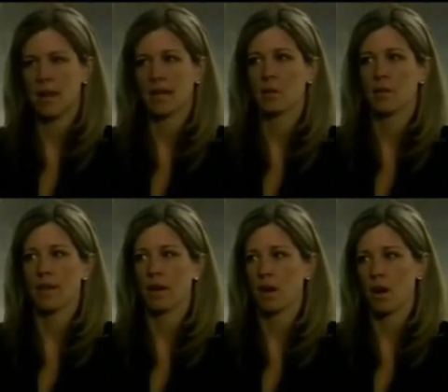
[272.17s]
taking
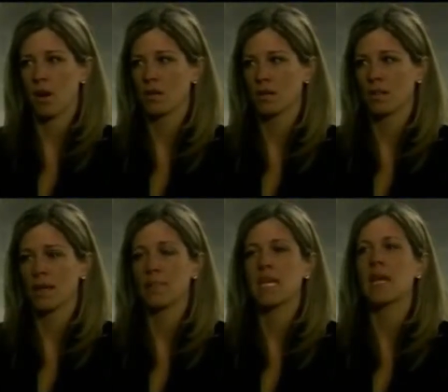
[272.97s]
Michael without
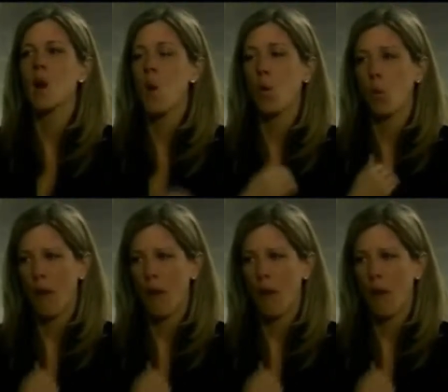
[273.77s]
guards, to let me